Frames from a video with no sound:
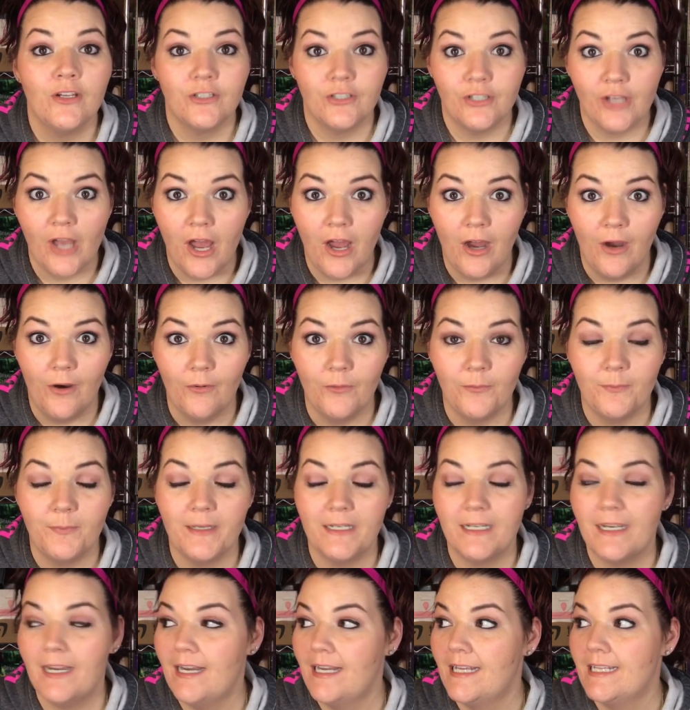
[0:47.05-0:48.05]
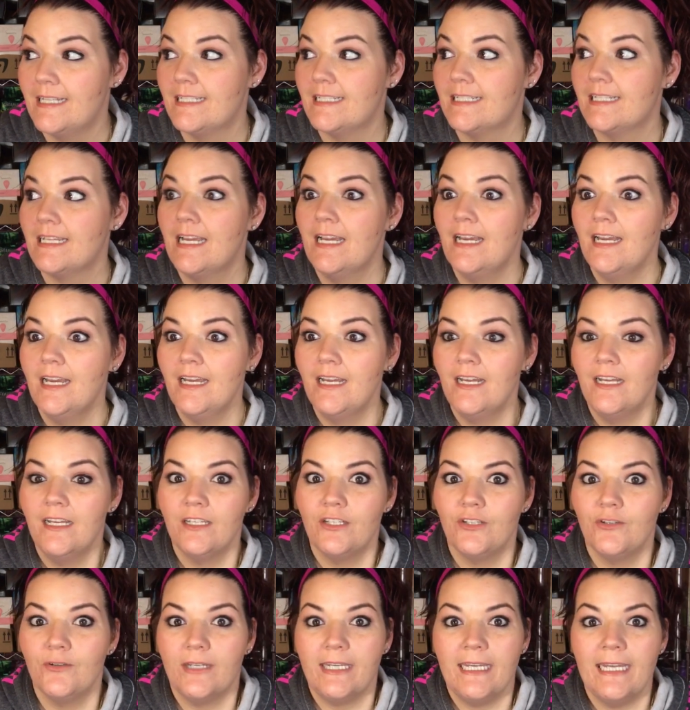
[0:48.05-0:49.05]
go, because
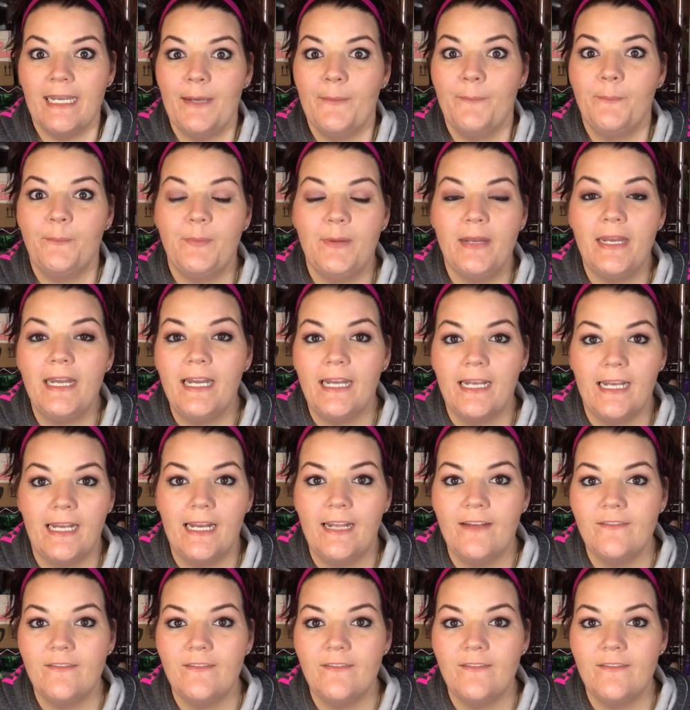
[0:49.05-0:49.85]
you can't beat it.